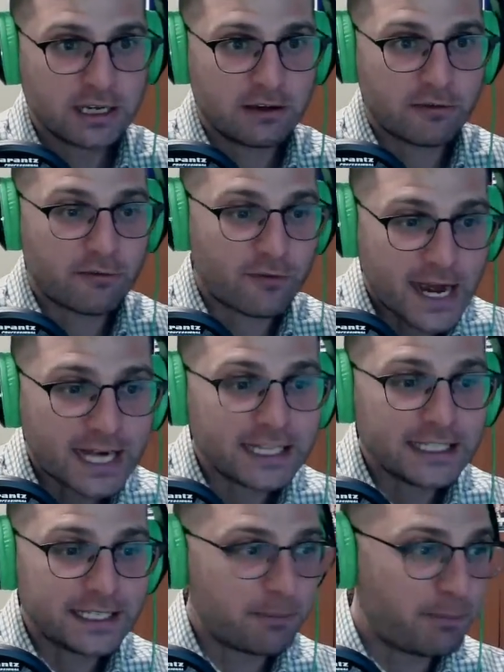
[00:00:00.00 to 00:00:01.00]

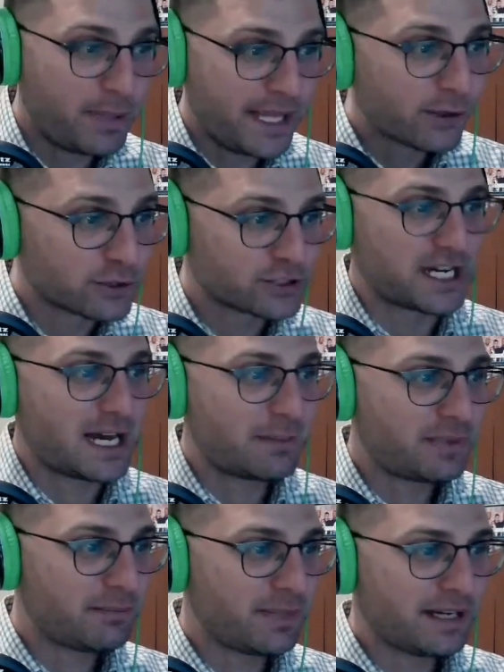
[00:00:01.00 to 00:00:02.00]
Finally, a bagel shop,
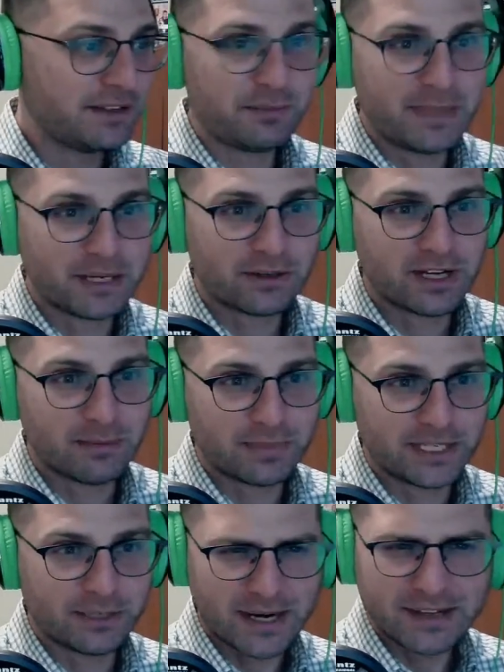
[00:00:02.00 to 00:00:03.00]
Button's Bagel
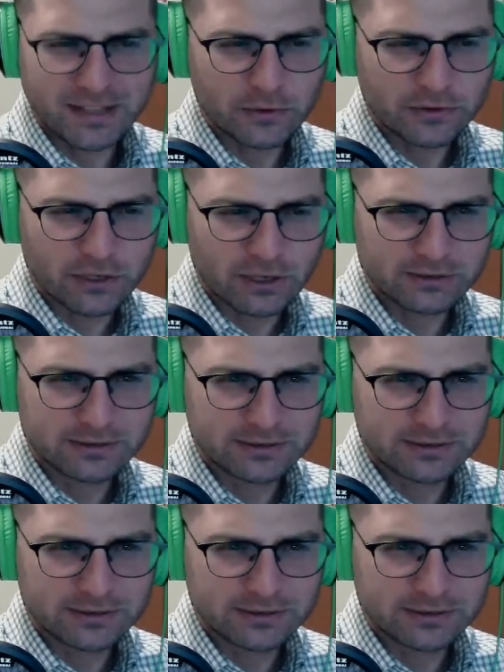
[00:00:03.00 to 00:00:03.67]
Company, right? Is that what it's called?